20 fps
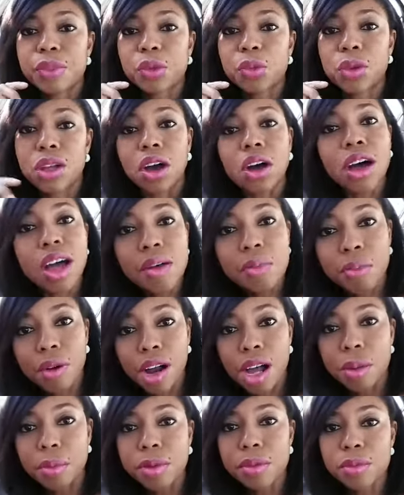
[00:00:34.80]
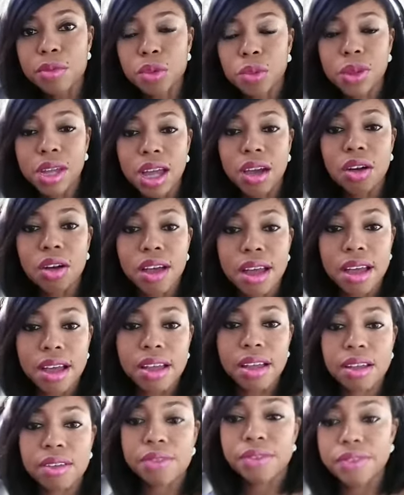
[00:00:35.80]
We all have problems. We all
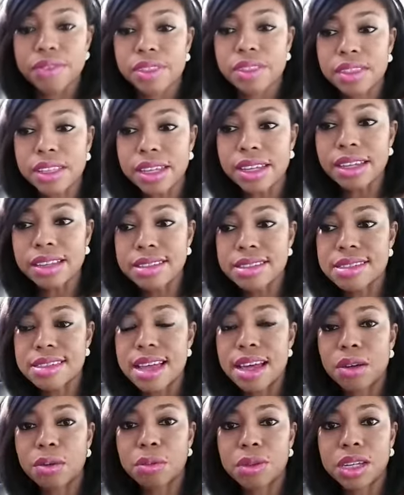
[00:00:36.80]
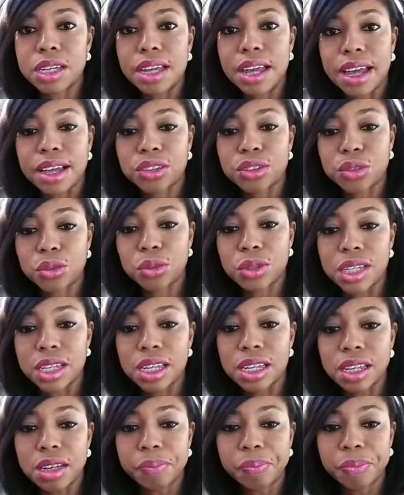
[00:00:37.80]
have things that we
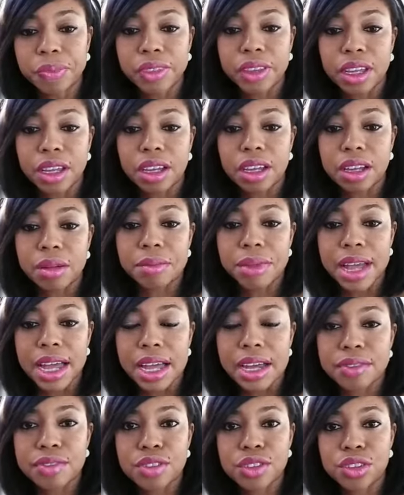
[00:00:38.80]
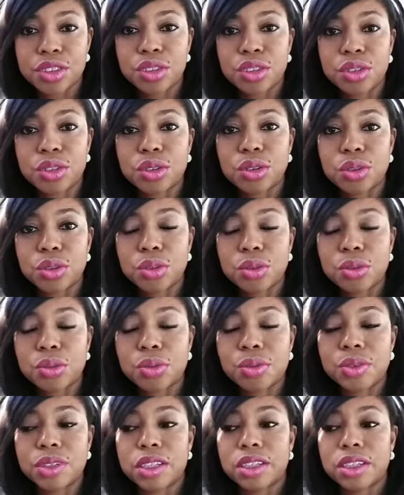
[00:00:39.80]
actually have to,